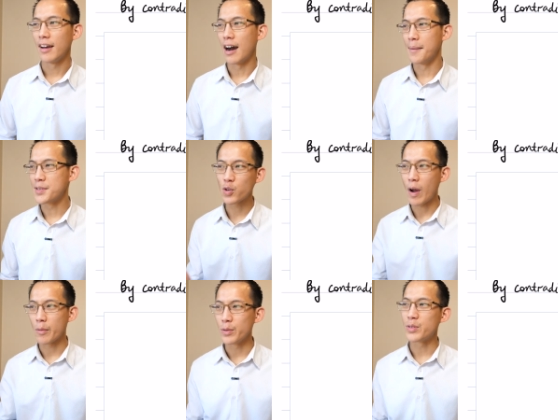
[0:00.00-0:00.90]
Um,
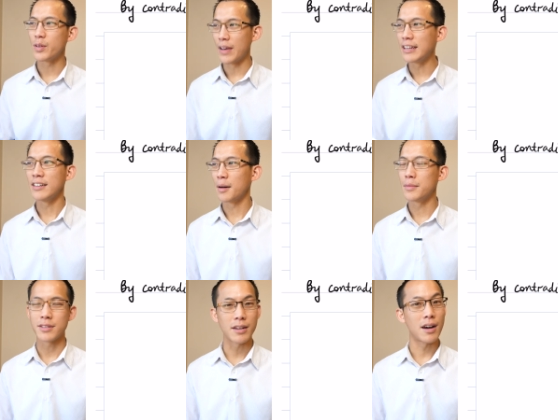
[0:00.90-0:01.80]
square roots of any
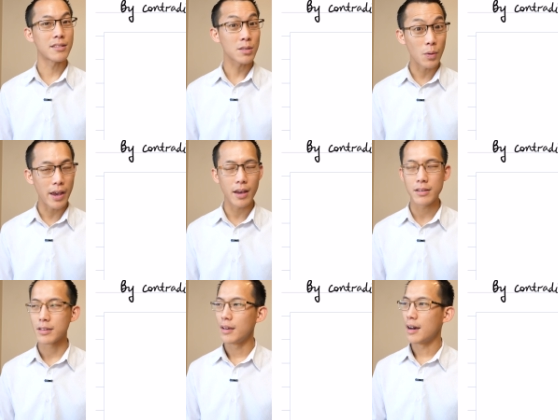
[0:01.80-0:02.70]
numbers that aren't
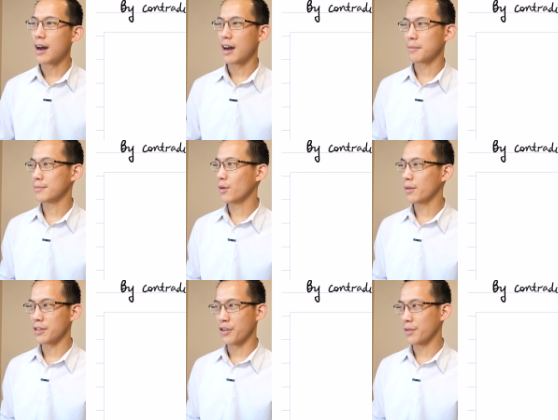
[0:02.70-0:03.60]
squares. Um,
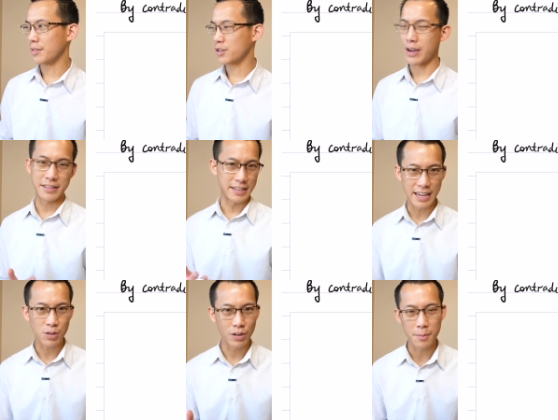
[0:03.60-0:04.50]
you know the
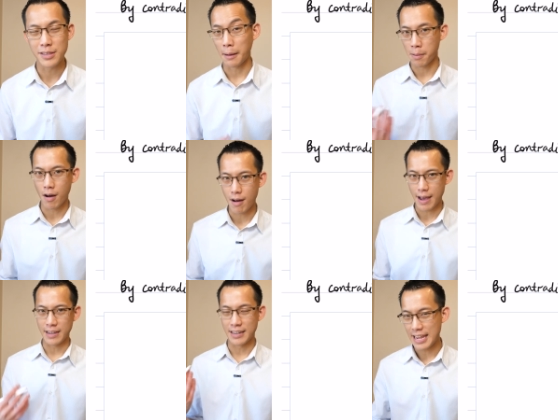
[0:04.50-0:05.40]
transcendental numbers like
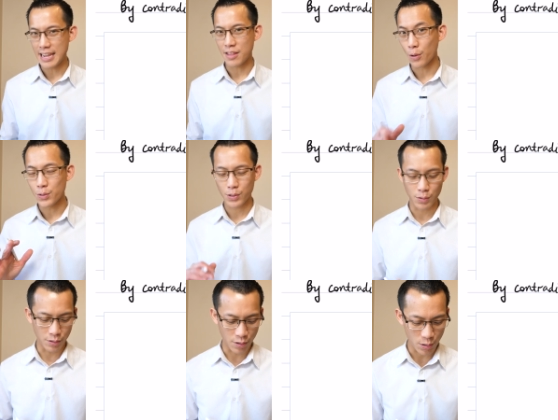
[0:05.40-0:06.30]
pi and e. Those
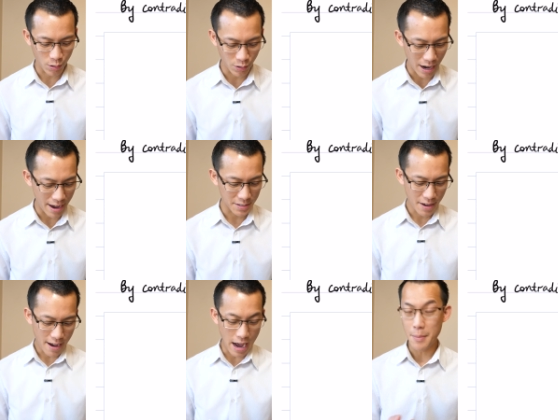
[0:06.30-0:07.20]
good those good guys.
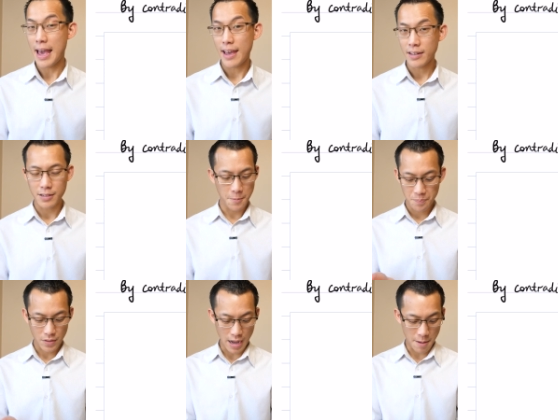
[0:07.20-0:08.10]
Um, and
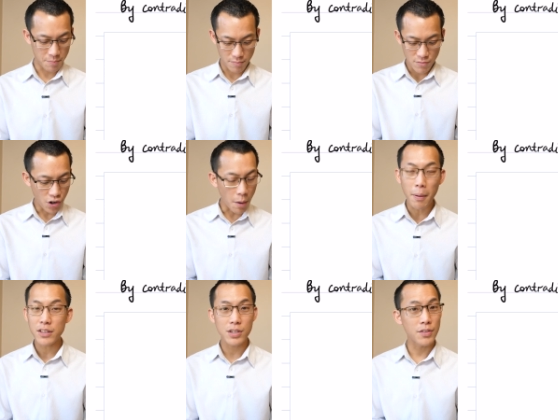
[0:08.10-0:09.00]
um, you know a
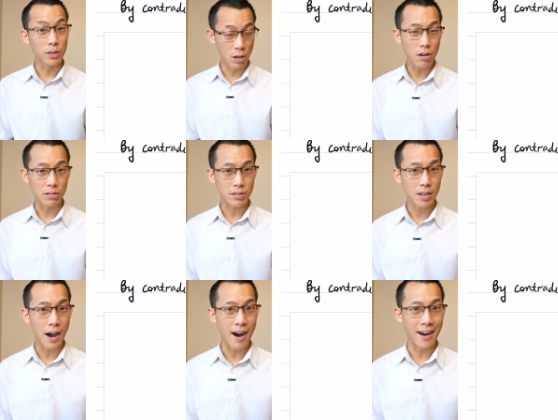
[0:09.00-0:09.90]
bunch of the
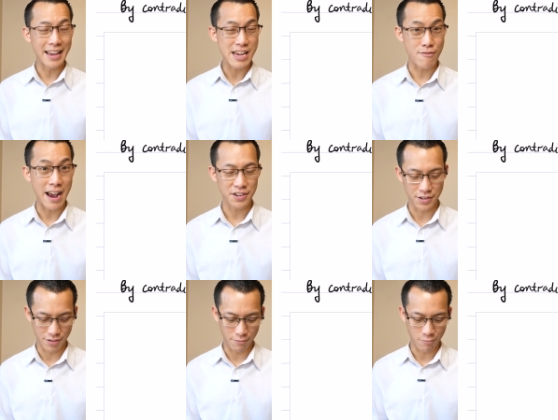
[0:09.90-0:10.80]
logs are
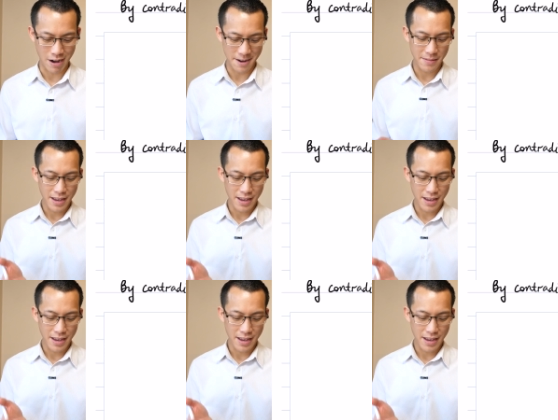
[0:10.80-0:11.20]
irrational, right?